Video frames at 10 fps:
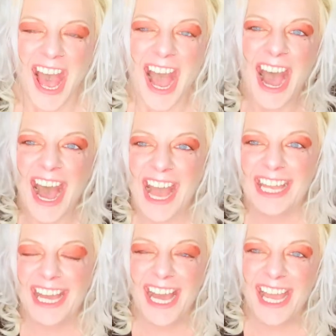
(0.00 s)
Hi
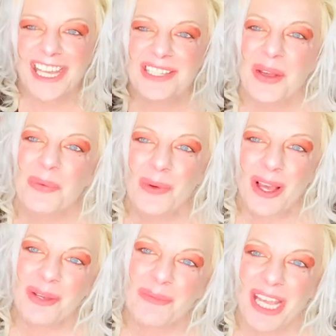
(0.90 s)
guys,
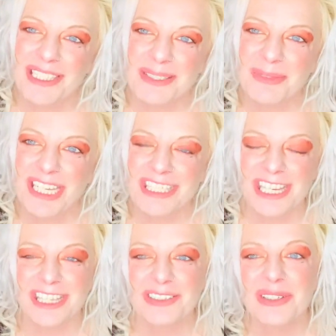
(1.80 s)
welcome back to my
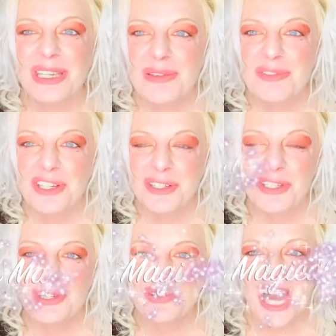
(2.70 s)
channel. If you're
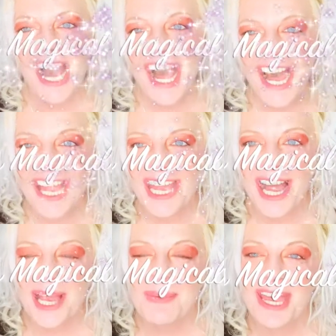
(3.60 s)
new, hi,
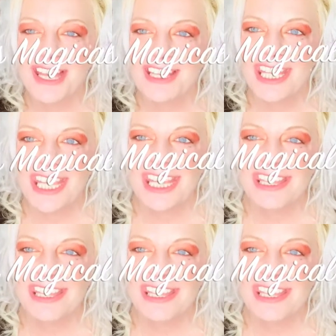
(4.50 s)
I'm Allie.